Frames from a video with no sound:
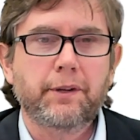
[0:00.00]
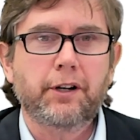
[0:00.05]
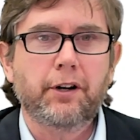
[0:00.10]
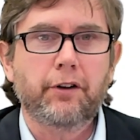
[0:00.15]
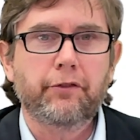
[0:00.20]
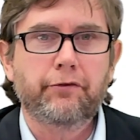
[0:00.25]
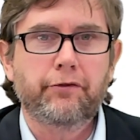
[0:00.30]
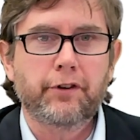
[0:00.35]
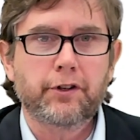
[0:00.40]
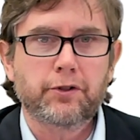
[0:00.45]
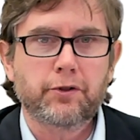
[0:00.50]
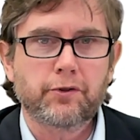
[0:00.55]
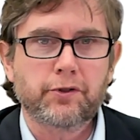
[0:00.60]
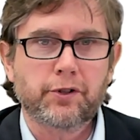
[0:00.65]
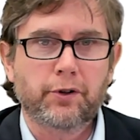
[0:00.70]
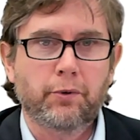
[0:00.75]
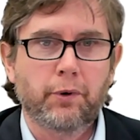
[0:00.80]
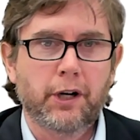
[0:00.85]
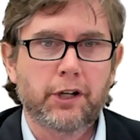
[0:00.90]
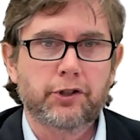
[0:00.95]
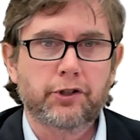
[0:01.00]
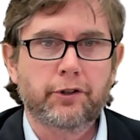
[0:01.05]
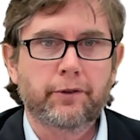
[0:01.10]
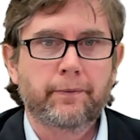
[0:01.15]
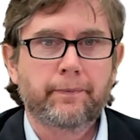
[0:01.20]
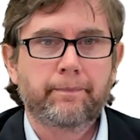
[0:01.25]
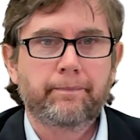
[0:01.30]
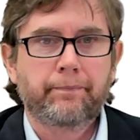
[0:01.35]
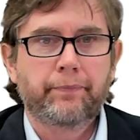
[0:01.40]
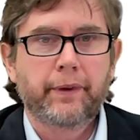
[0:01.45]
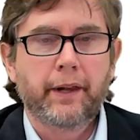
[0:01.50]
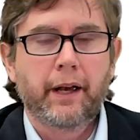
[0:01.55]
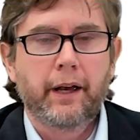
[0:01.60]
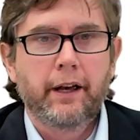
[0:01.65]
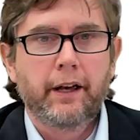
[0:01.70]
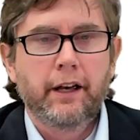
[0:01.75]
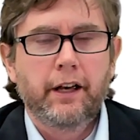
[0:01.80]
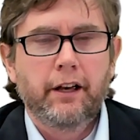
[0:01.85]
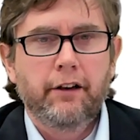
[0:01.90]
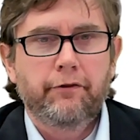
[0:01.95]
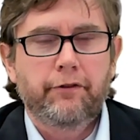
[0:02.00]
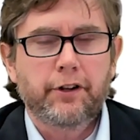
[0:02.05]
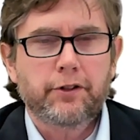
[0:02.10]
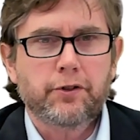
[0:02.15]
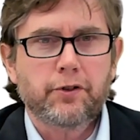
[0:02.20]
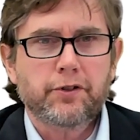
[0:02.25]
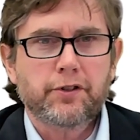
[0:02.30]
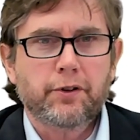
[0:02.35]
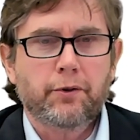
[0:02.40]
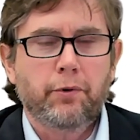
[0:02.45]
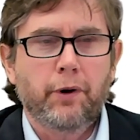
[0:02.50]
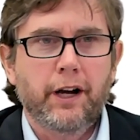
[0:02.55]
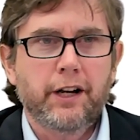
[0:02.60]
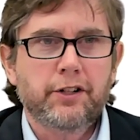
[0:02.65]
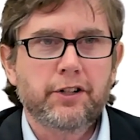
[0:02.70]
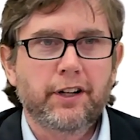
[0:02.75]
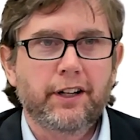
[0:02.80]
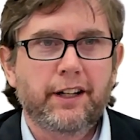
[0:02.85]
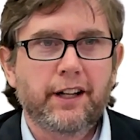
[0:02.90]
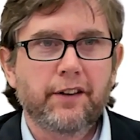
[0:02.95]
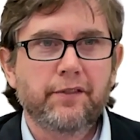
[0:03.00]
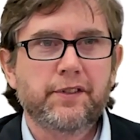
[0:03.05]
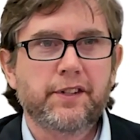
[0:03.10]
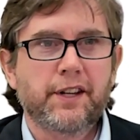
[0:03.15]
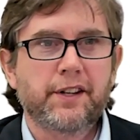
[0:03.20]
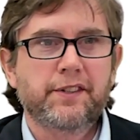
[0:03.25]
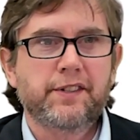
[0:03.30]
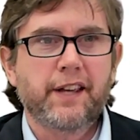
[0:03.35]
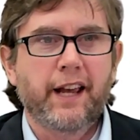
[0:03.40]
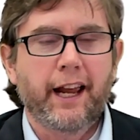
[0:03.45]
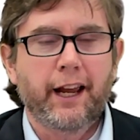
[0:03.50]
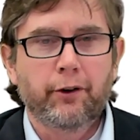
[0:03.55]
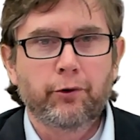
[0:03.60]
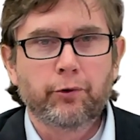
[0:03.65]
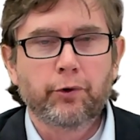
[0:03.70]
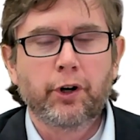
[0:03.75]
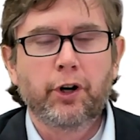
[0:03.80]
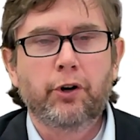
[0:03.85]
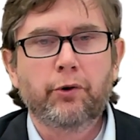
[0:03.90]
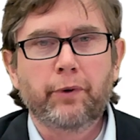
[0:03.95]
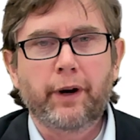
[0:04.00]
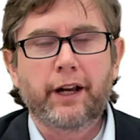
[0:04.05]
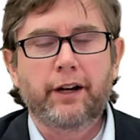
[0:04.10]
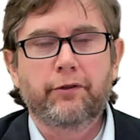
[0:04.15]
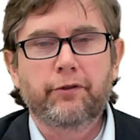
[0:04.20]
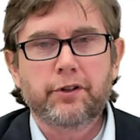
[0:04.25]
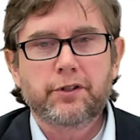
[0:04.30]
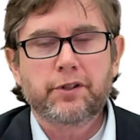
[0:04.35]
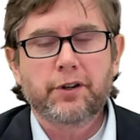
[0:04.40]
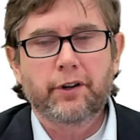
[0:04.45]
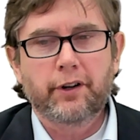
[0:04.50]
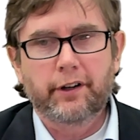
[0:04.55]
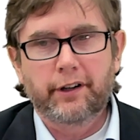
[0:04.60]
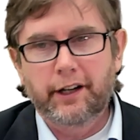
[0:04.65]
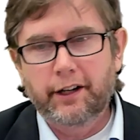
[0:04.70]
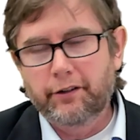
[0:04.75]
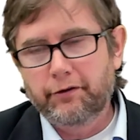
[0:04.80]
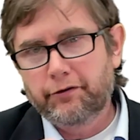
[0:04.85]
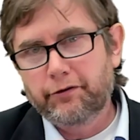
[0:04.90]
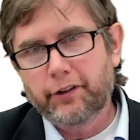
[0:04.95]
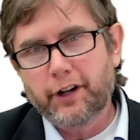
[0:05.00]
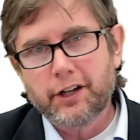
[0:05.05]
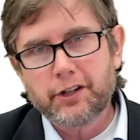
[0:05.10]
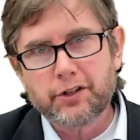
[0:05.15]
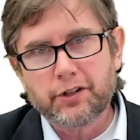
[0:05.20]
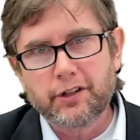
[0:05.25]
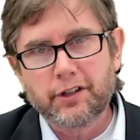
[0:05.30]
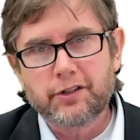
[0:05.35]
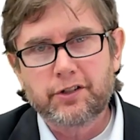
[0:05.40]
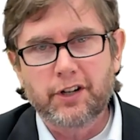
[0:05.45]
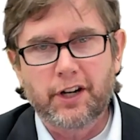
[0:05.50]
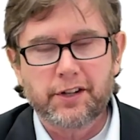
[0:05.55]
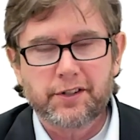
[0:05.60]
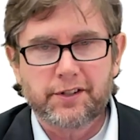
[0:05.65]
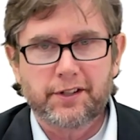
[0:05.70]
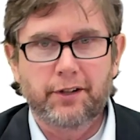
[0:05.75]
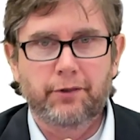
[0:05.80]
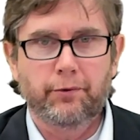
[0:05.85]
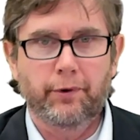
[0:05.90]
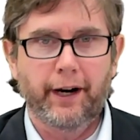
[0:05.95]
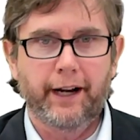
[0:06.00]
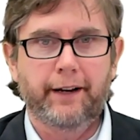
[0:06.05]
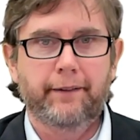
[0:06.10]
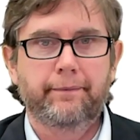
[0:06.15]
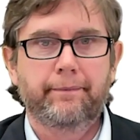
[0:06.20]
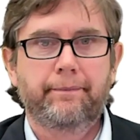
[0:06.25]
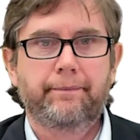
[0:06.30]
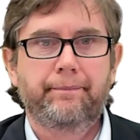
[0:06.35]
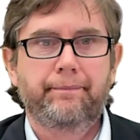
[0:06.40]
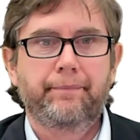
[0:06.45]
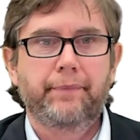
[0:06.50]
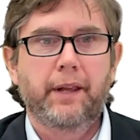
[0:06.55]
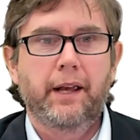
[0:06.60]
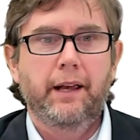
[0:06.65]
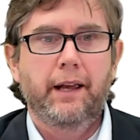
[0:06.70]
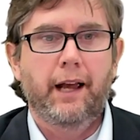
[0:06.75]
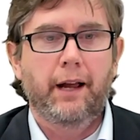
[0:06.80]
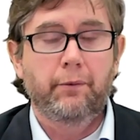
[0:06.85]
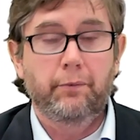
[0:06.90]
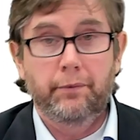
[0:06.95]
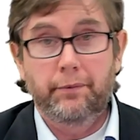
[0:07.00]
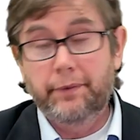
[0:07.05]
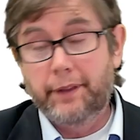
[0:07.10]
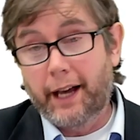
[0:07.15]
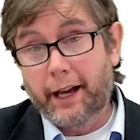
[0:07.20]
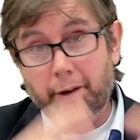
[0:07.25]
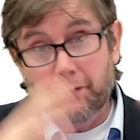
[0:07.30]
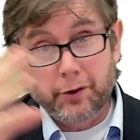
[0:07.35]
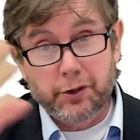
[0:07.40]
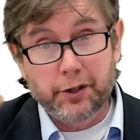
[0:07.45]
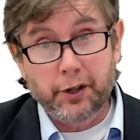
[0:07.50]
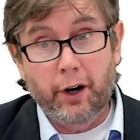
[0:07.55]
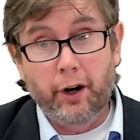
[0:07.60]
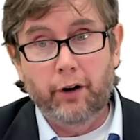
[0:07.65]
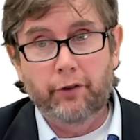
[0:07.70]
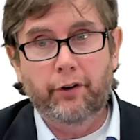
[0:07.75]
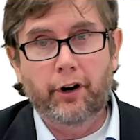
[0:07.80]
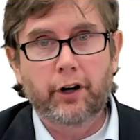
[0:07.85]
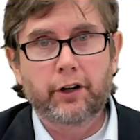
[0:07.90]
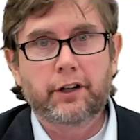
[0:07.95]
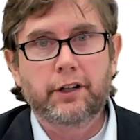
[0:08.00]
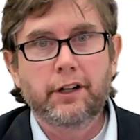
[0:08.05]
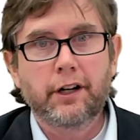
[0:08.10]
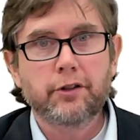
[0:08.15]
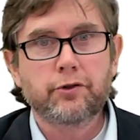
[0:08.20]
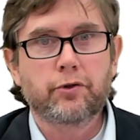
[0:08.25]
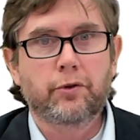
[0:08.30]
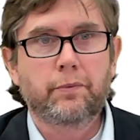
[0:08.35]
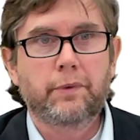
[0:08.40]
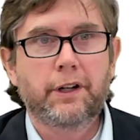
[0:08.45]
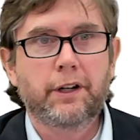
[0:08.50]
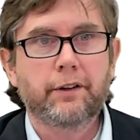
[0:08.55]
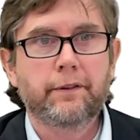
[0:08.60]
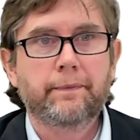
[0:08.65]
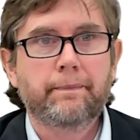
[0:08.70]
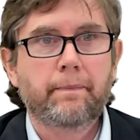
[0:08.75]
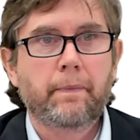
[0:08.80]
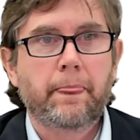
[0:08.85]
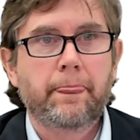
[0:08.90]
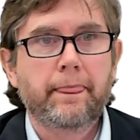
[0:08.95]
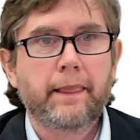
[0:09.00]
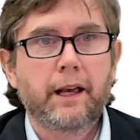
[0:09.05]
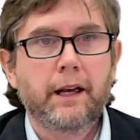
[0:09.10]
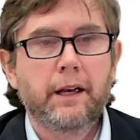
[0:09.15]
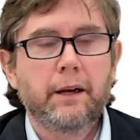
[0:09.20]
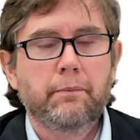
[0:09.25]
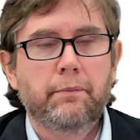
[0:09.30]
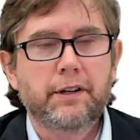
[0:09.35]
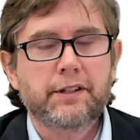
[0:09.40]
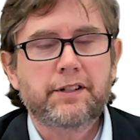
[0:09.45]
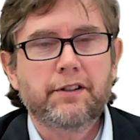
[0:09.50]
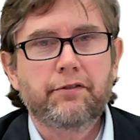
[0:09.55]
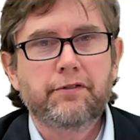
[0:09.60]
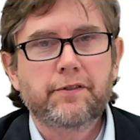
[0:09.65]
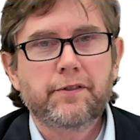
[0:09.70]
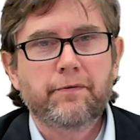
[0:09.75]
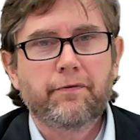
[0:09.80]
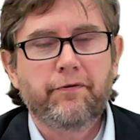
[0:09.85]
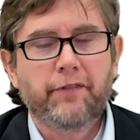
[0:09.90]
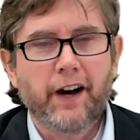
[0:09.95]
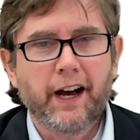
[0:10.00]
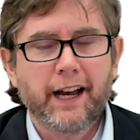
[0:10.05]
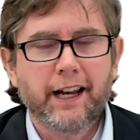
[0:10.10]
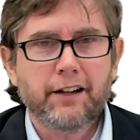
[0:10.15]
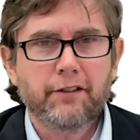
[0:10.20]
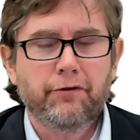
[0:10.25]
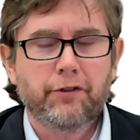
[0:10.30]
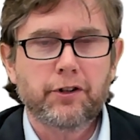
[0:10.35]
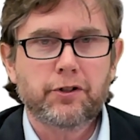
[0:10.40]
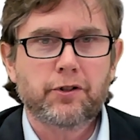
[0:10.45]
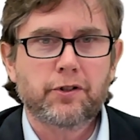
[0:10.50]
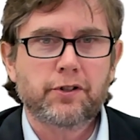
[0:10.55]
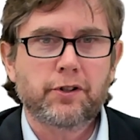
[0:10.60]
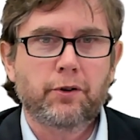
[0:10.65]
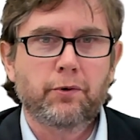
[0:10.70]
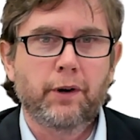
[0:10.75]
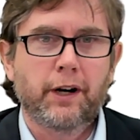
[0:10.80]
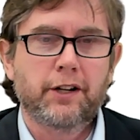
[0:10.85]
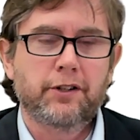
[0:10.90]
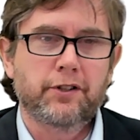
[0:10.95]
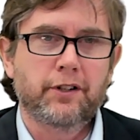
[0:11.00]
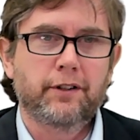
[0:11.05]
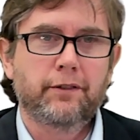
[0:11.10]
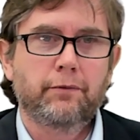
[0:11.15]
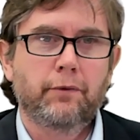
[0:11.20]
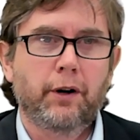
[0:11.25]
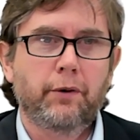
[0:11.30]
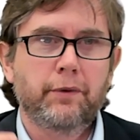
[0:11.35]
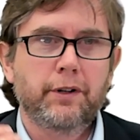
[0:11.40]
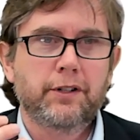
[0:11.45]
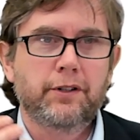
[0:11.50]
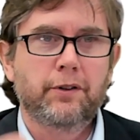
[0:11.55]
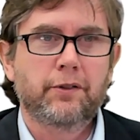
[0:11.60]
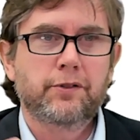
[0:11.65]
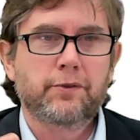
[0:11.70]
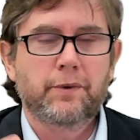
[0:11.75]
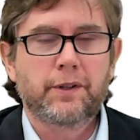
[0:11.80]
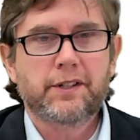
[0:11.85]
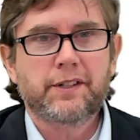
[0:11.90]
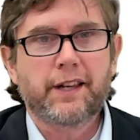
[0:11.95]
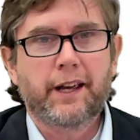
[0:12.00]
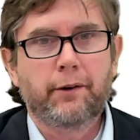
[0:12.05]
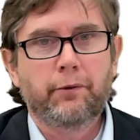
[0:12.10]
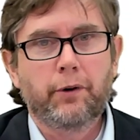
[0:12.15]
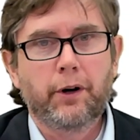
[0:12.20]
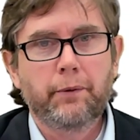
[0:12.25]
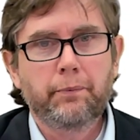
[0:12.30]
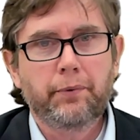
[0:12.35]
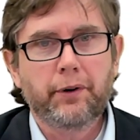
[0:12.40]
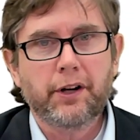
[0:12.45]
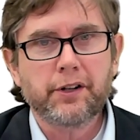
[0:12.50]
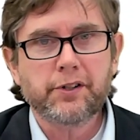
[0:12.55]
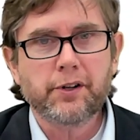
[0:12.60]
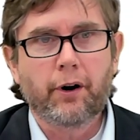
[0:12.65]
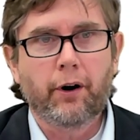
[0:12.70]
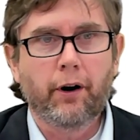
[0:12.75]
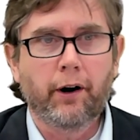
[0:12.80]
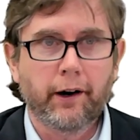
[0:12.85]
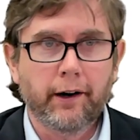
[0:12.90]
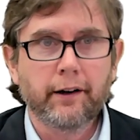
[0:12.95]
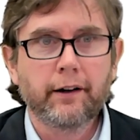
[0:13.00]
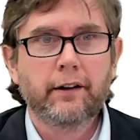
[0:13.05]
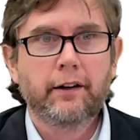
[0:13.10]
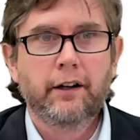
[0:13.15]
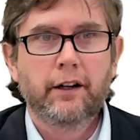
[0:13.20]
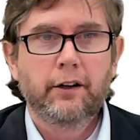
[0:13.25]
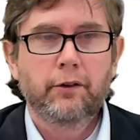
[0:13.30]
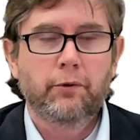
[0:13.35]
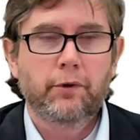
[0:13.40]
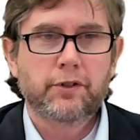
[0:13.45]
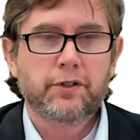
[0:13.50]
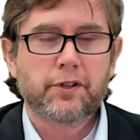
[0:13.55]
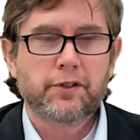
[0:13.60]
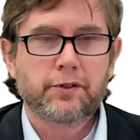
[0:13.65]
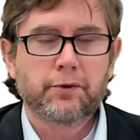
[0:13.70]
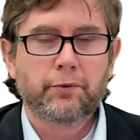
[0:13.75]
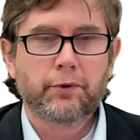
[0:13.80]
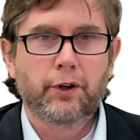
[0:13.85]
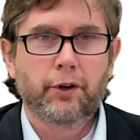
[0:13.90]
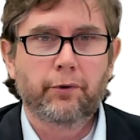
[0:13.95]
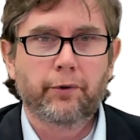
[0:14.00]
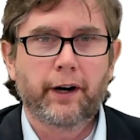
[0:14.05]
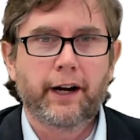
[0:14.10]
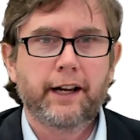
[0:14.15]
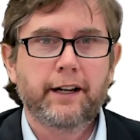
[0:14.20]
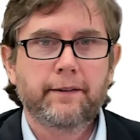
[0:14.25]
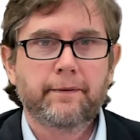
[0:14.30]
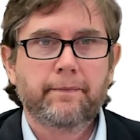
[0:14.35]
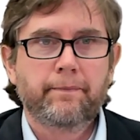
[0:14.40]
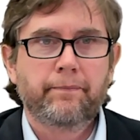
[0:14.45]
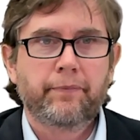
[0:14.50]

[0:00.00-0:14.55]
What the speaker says: called Fisher's equation. Fisher's equation gives us a real rate of return, an inflation-adjusted rate, and that'll solve our conundrum here. But to find Fisher's equation, what we do is we say 1 plus r, which is the real rate,